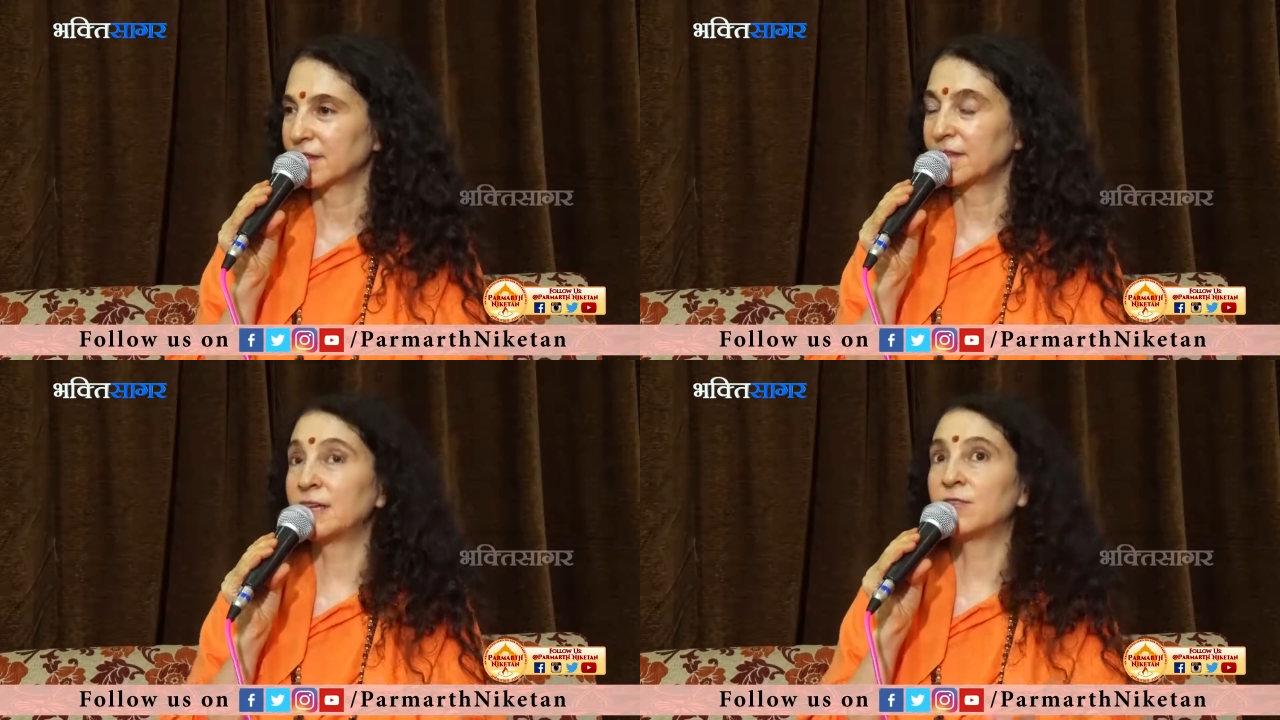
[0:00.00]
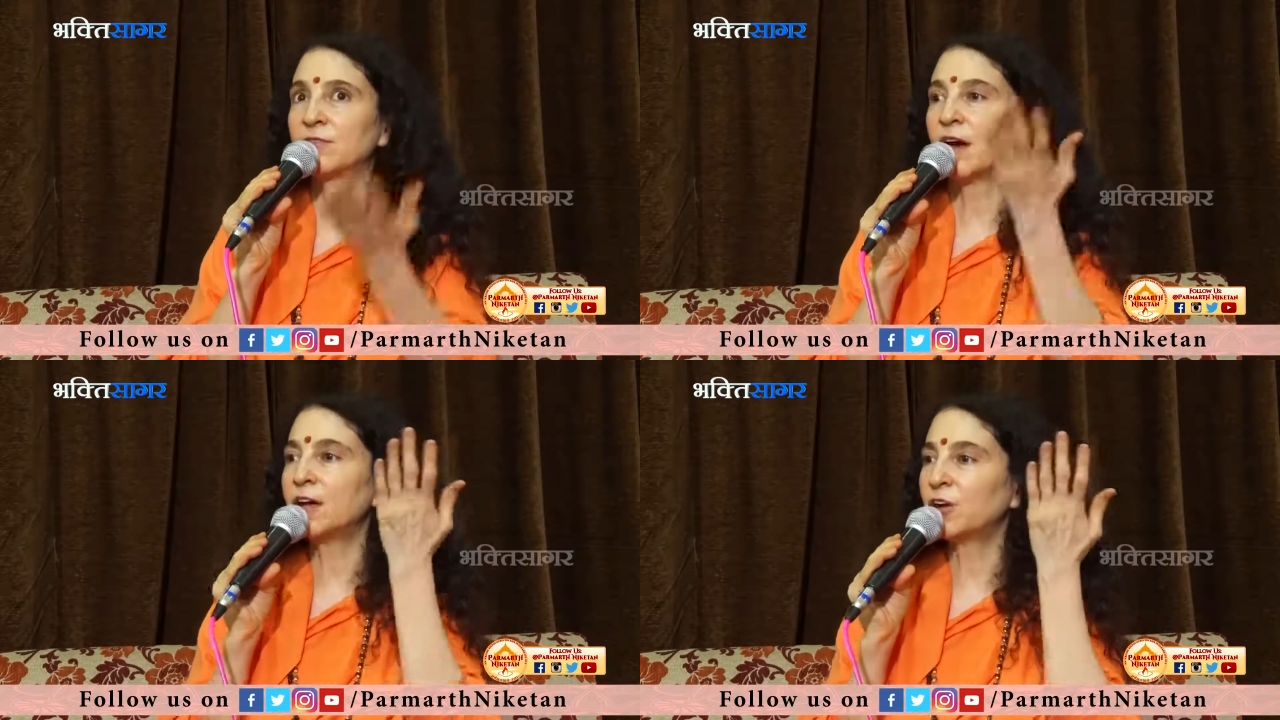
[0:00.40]
the
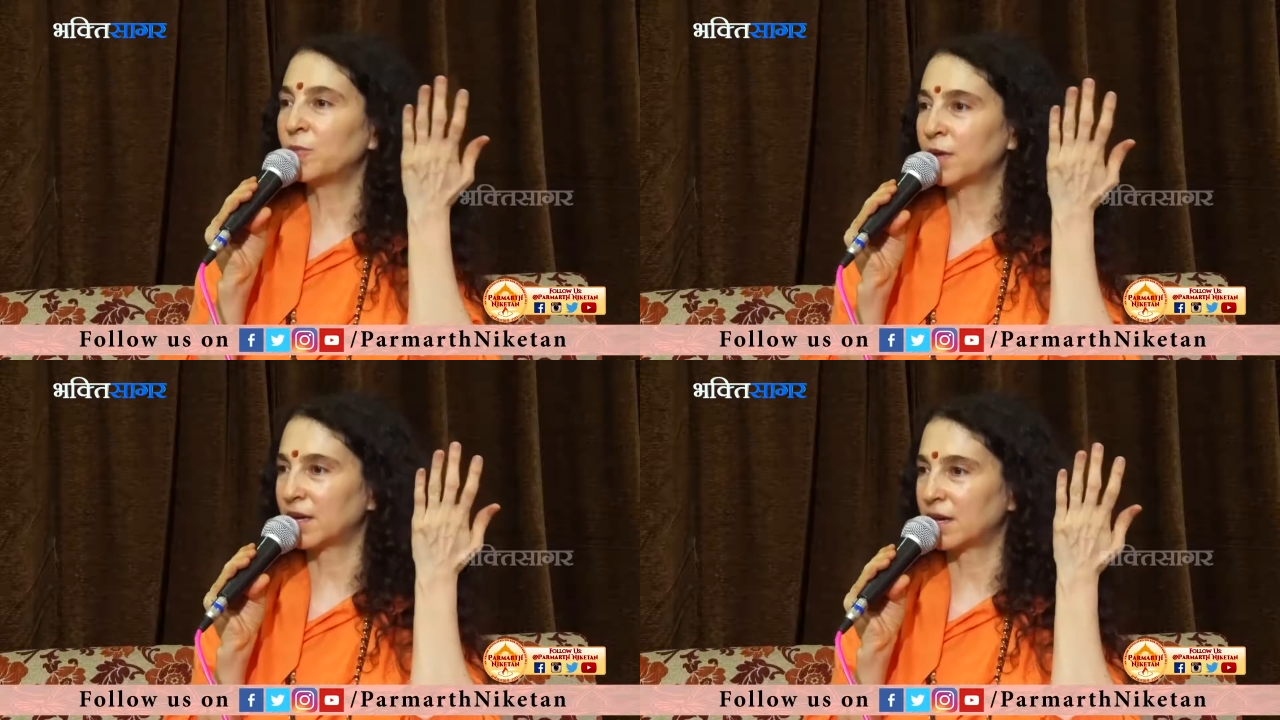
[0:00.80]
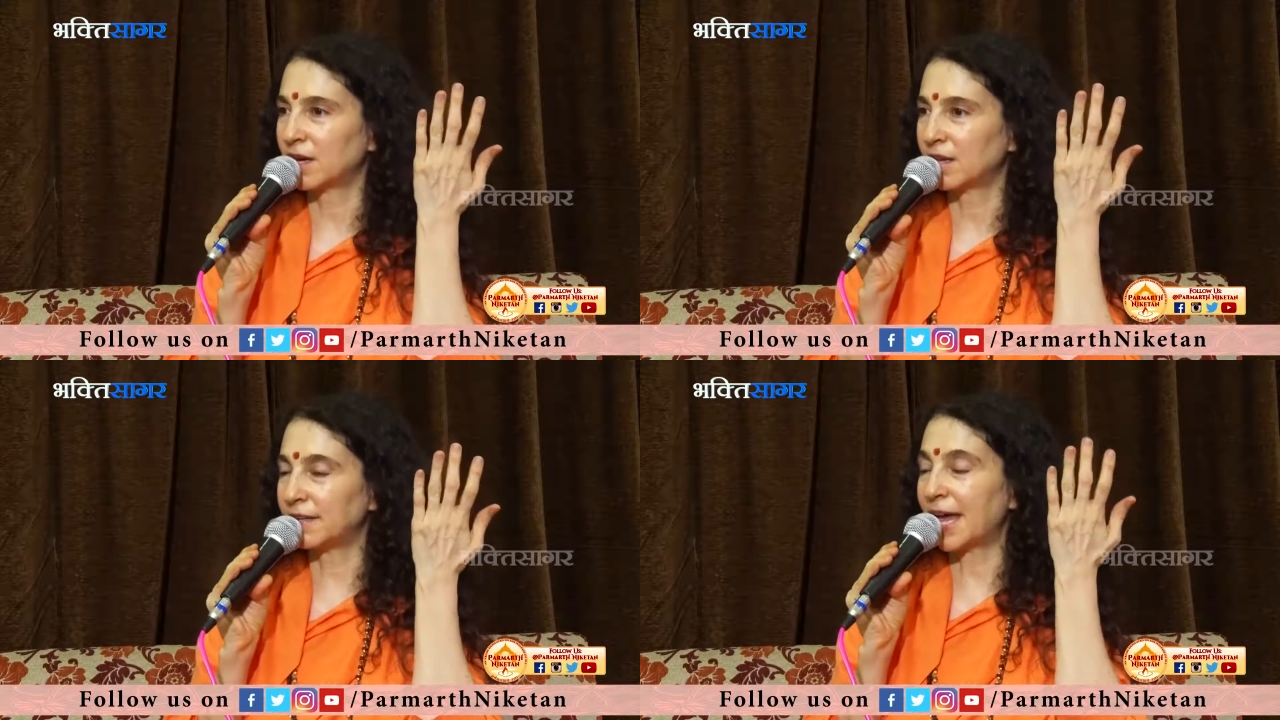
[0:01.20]
environment,
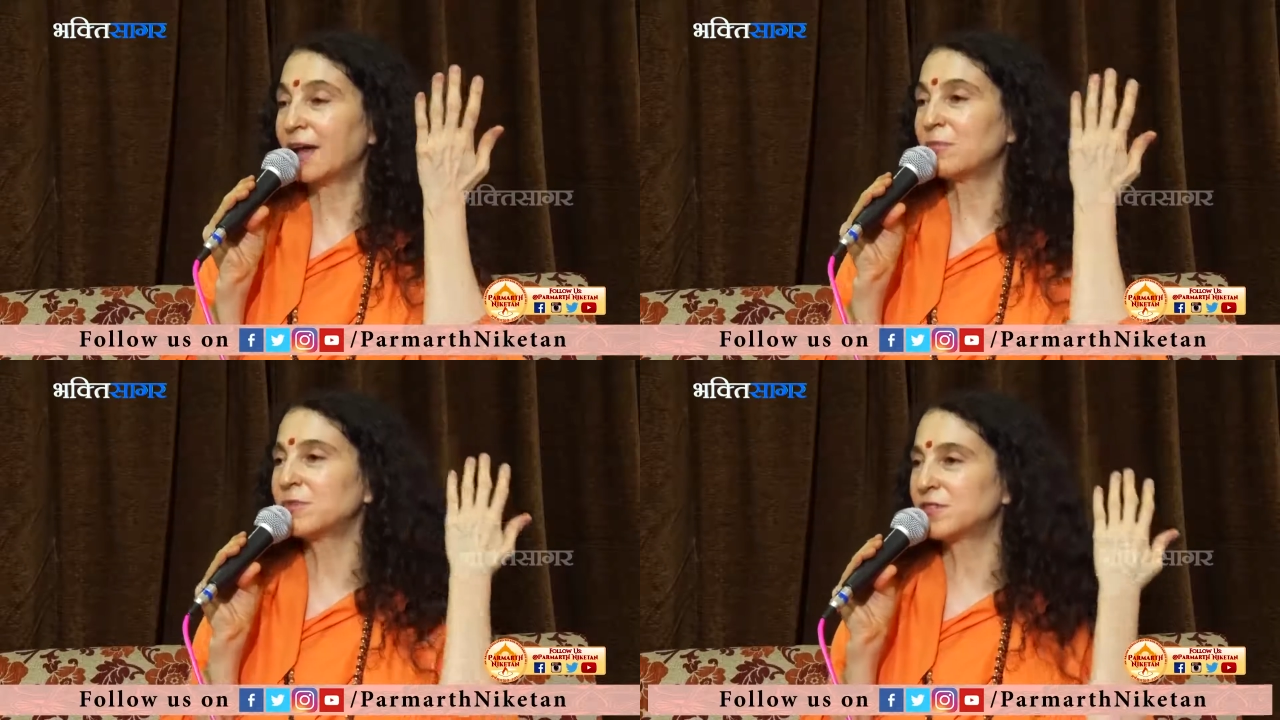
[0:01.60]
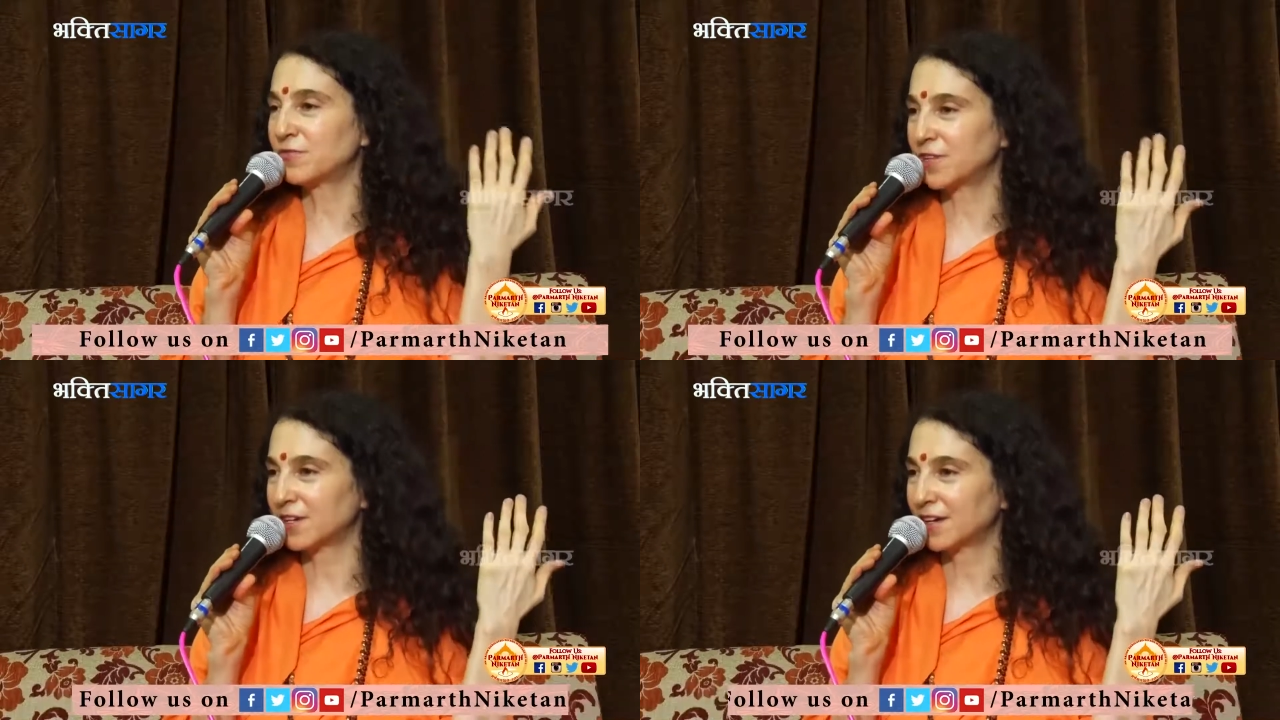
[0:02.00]
the
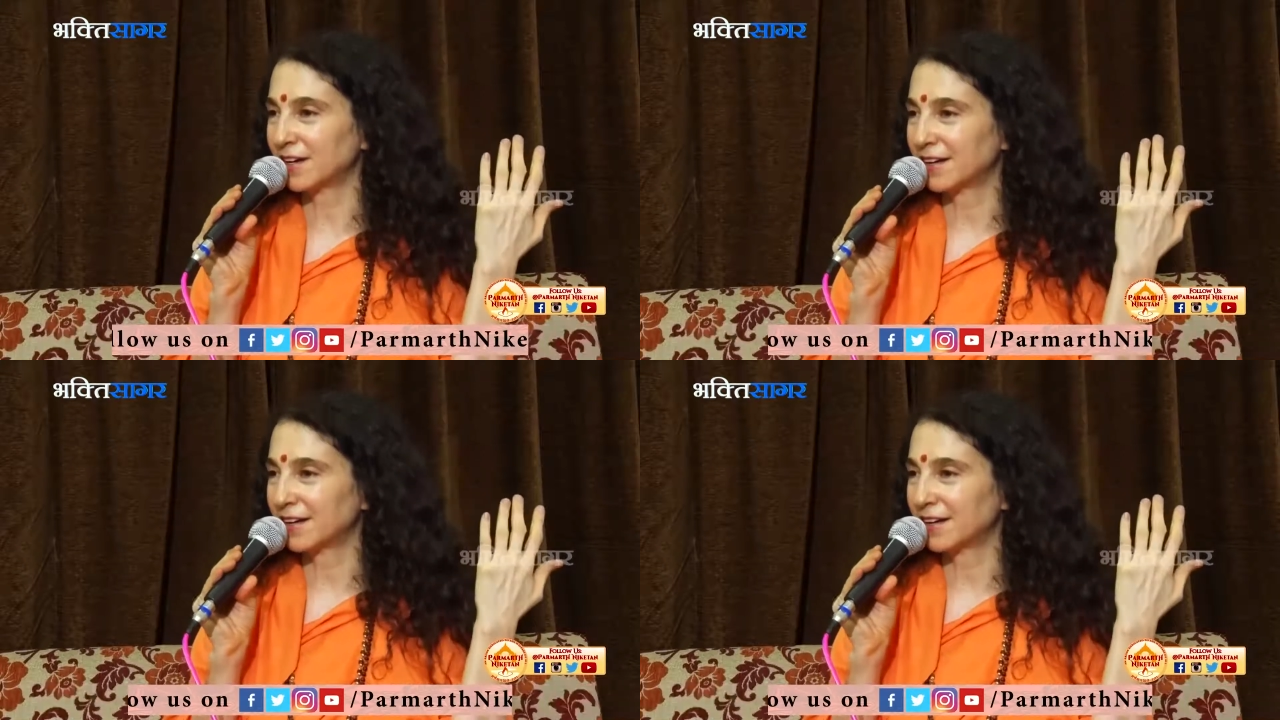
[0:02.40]
atmosphere,